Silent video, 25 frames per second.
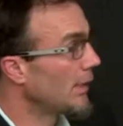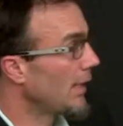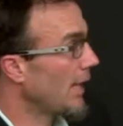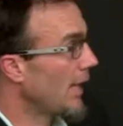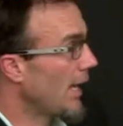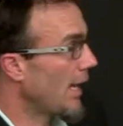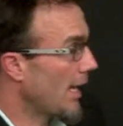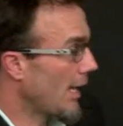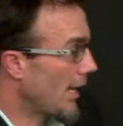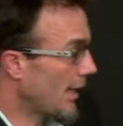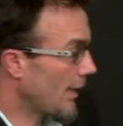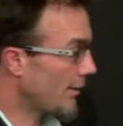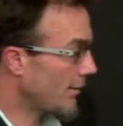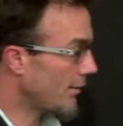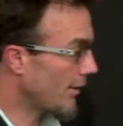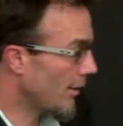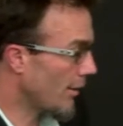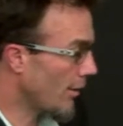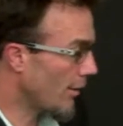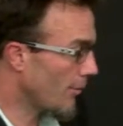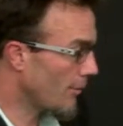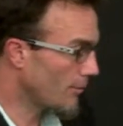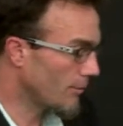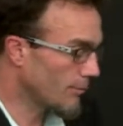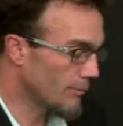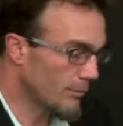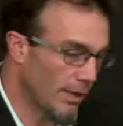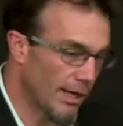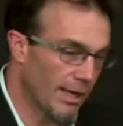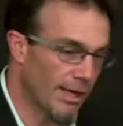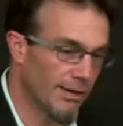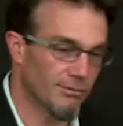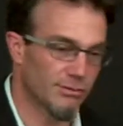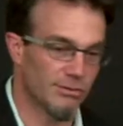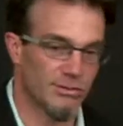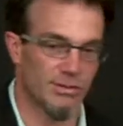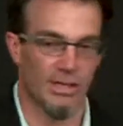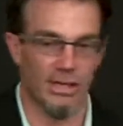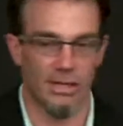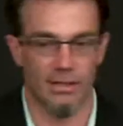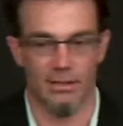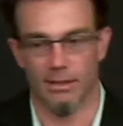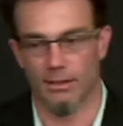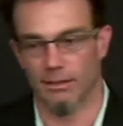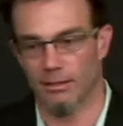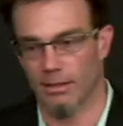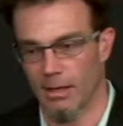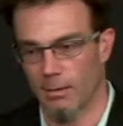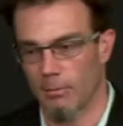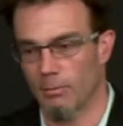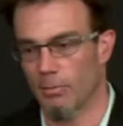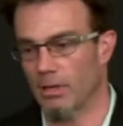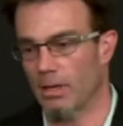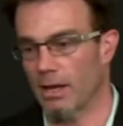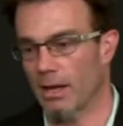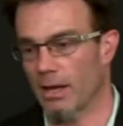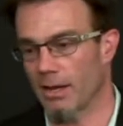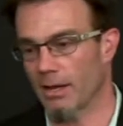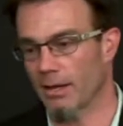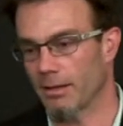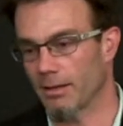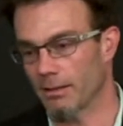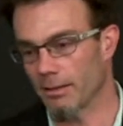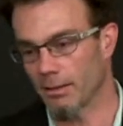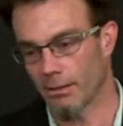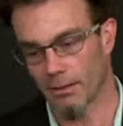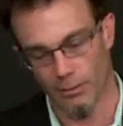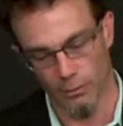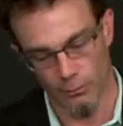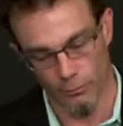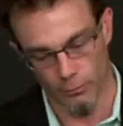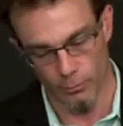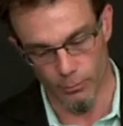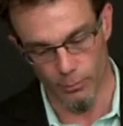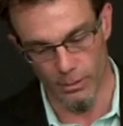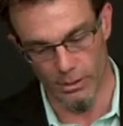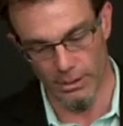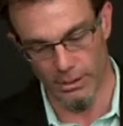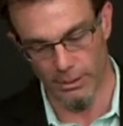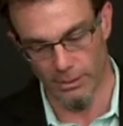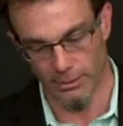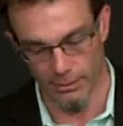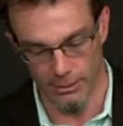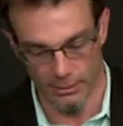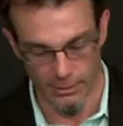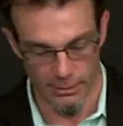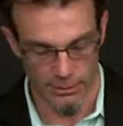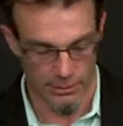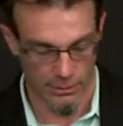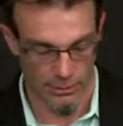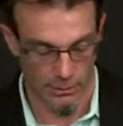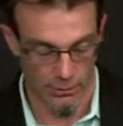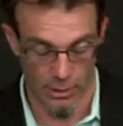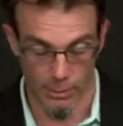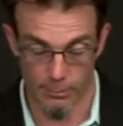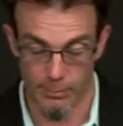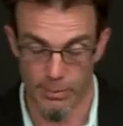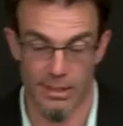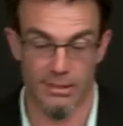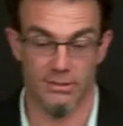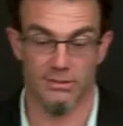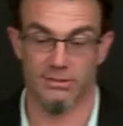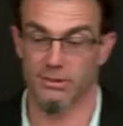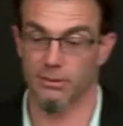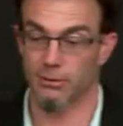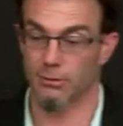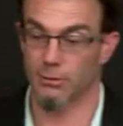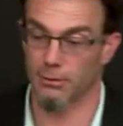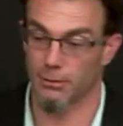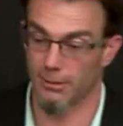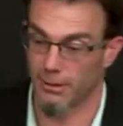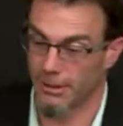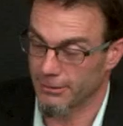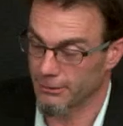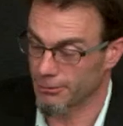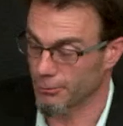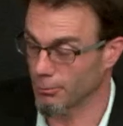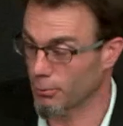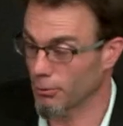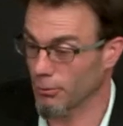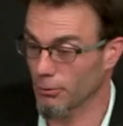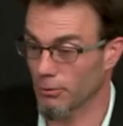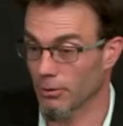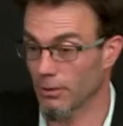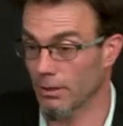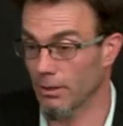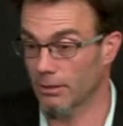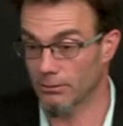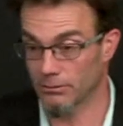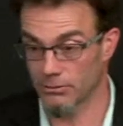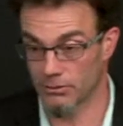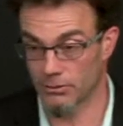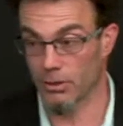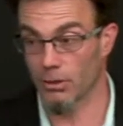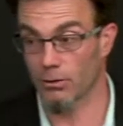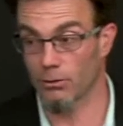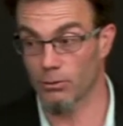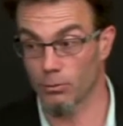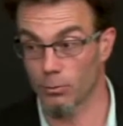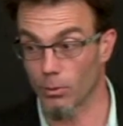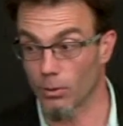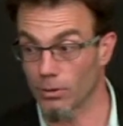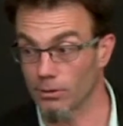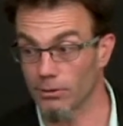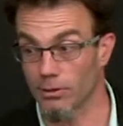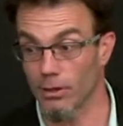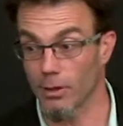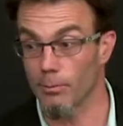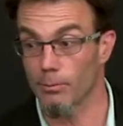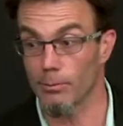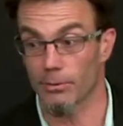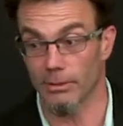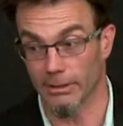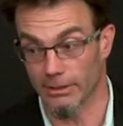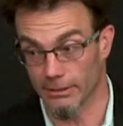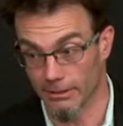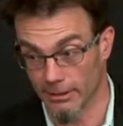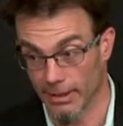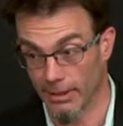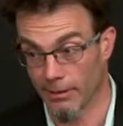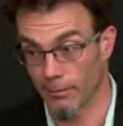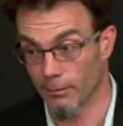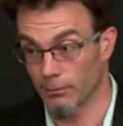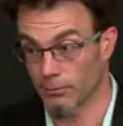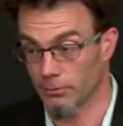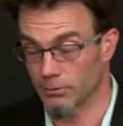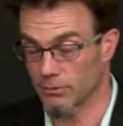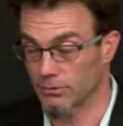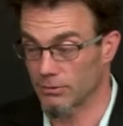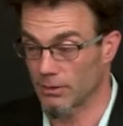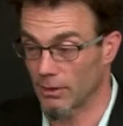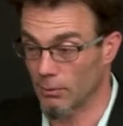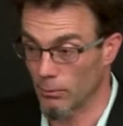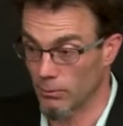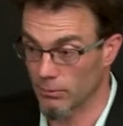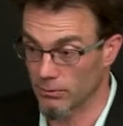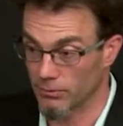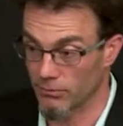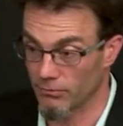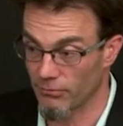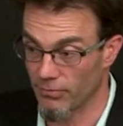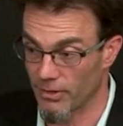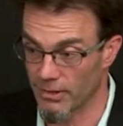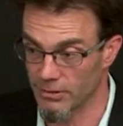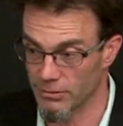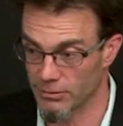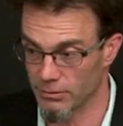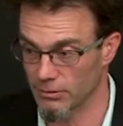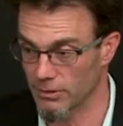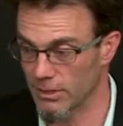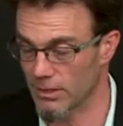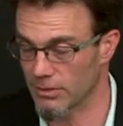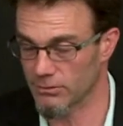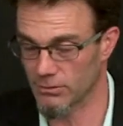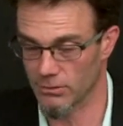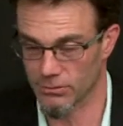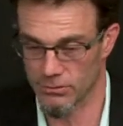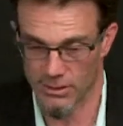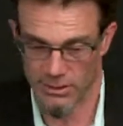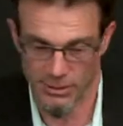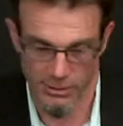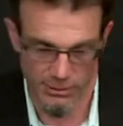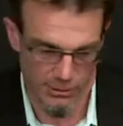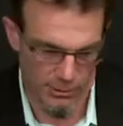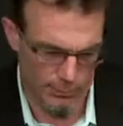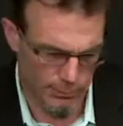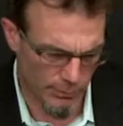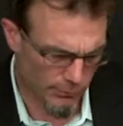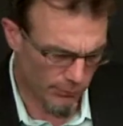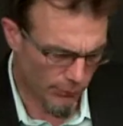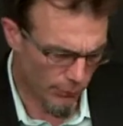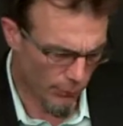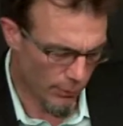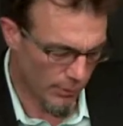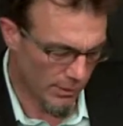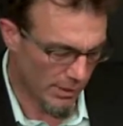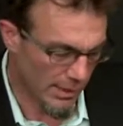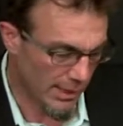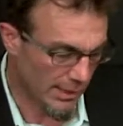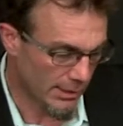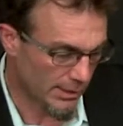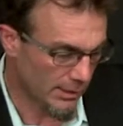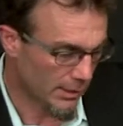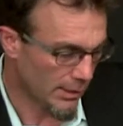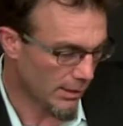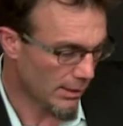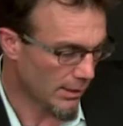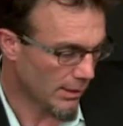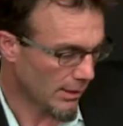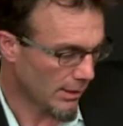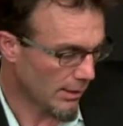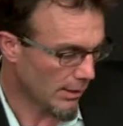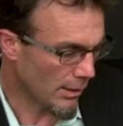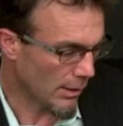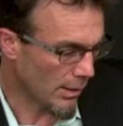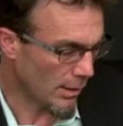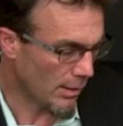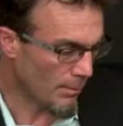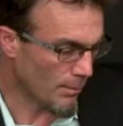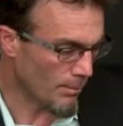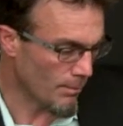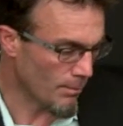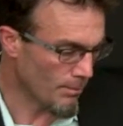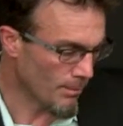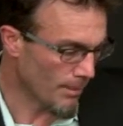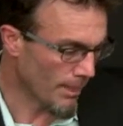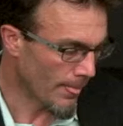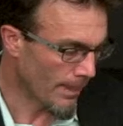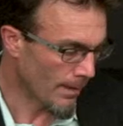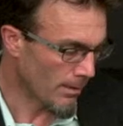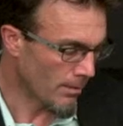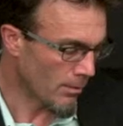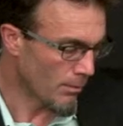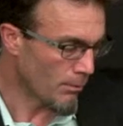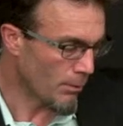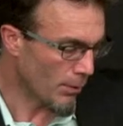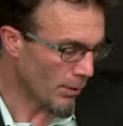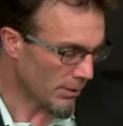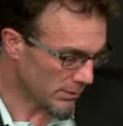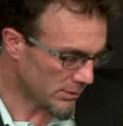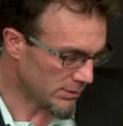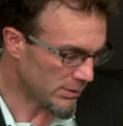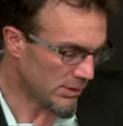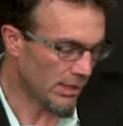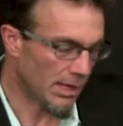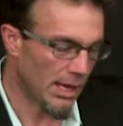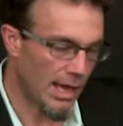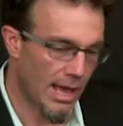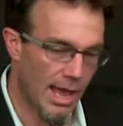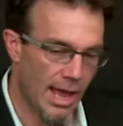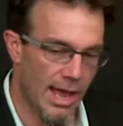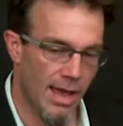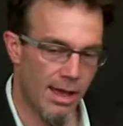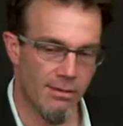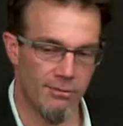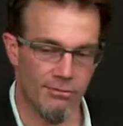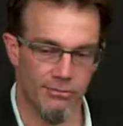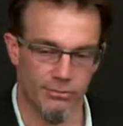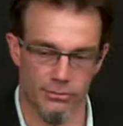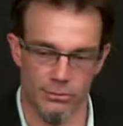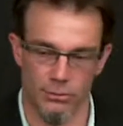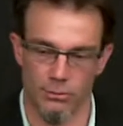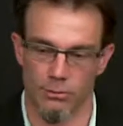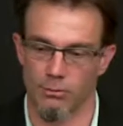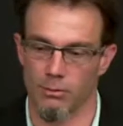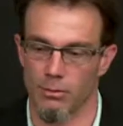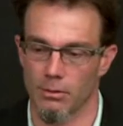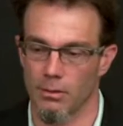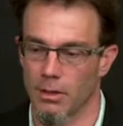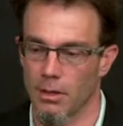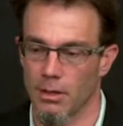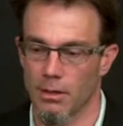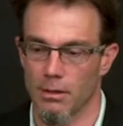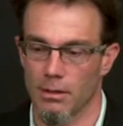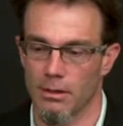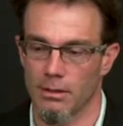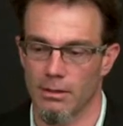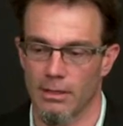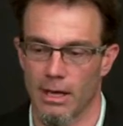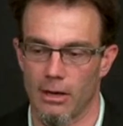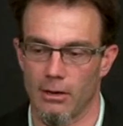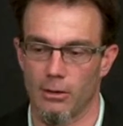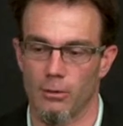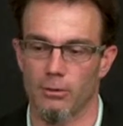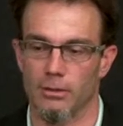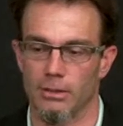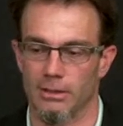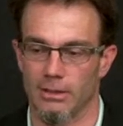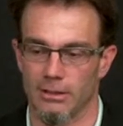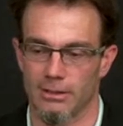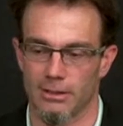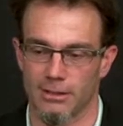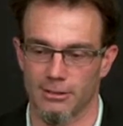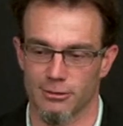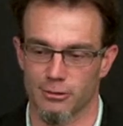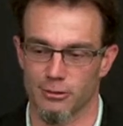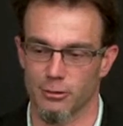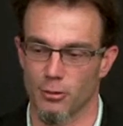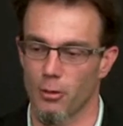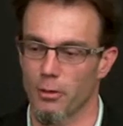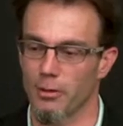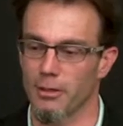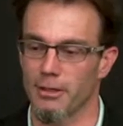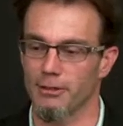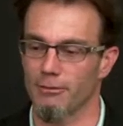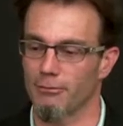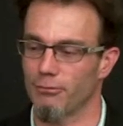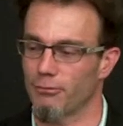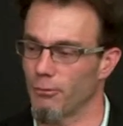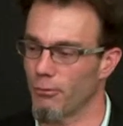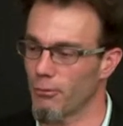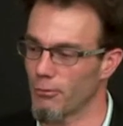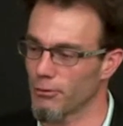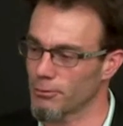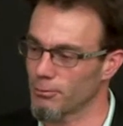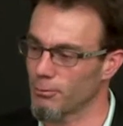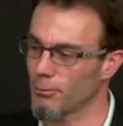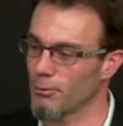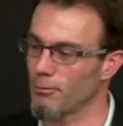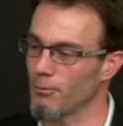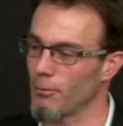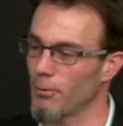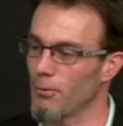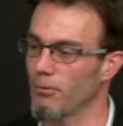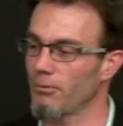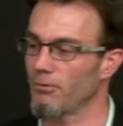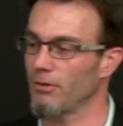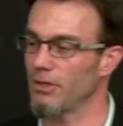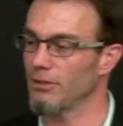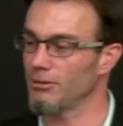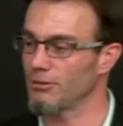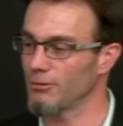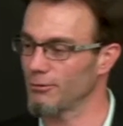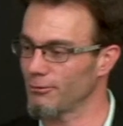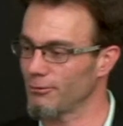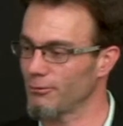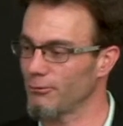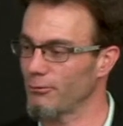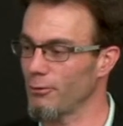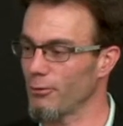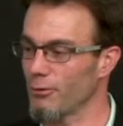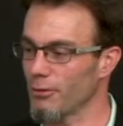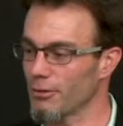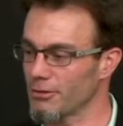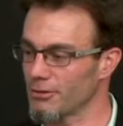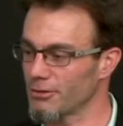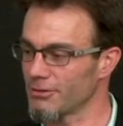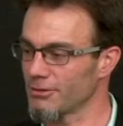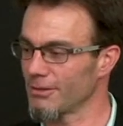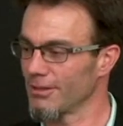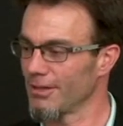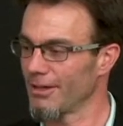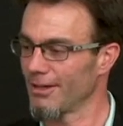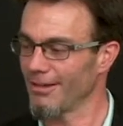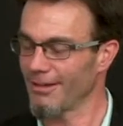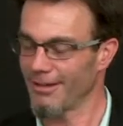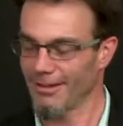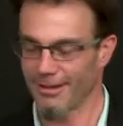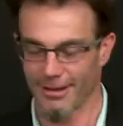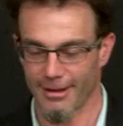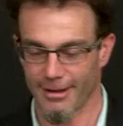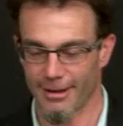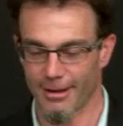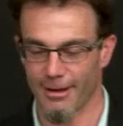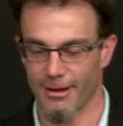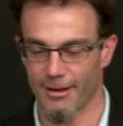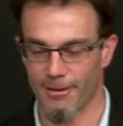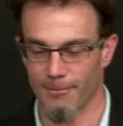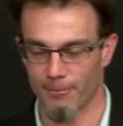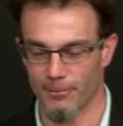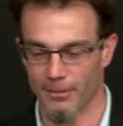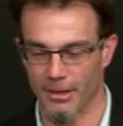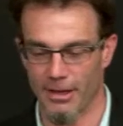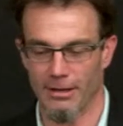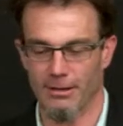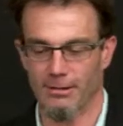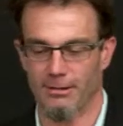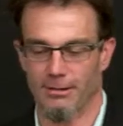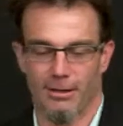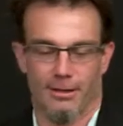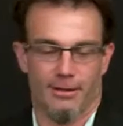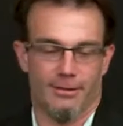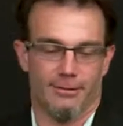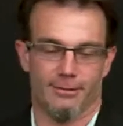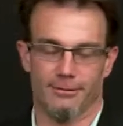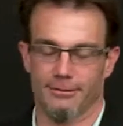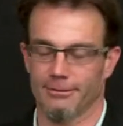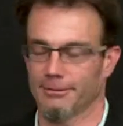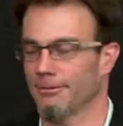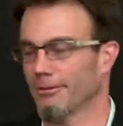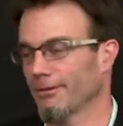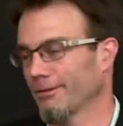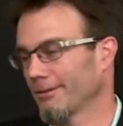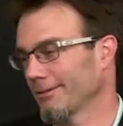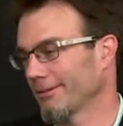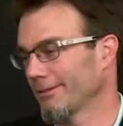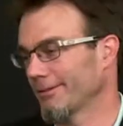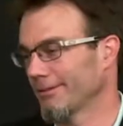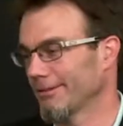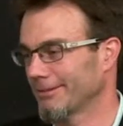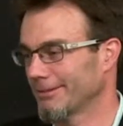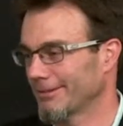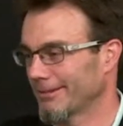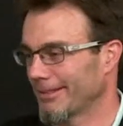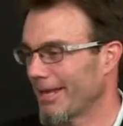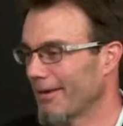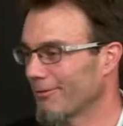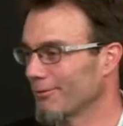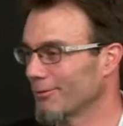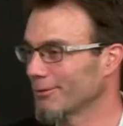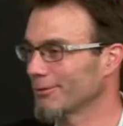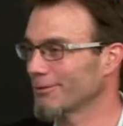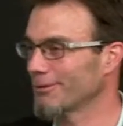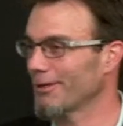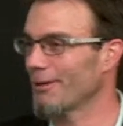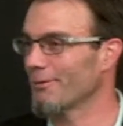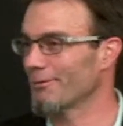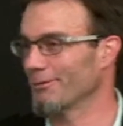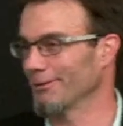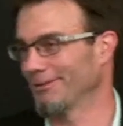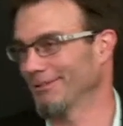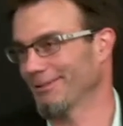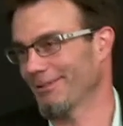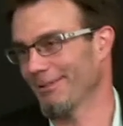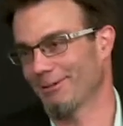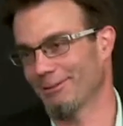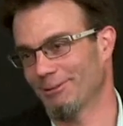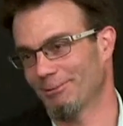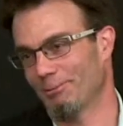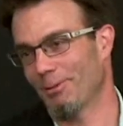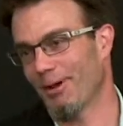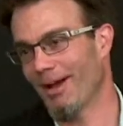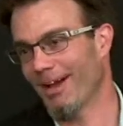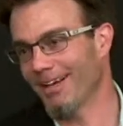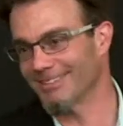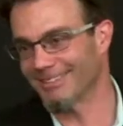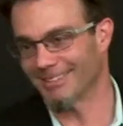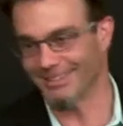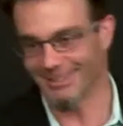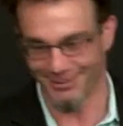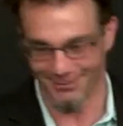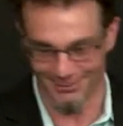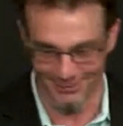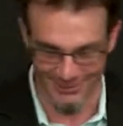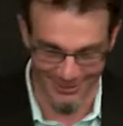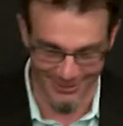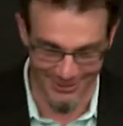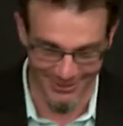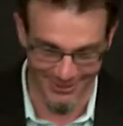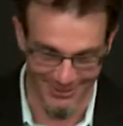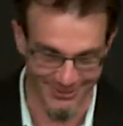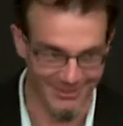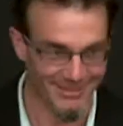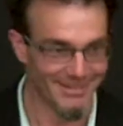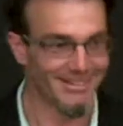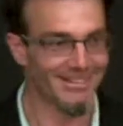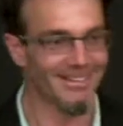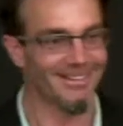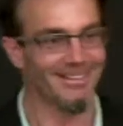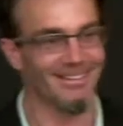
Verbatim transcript: And um, I have to say that MBI, for me, you know, I'm not a serial entrepreneur. I started one company. I, was, I worked at Pfizer and AstraZeneca before that. Um, but to have sort of not only a consoling force, but a motivational force, um, and, and look, it's Kevin O'Sullivan. He's always positive, you know.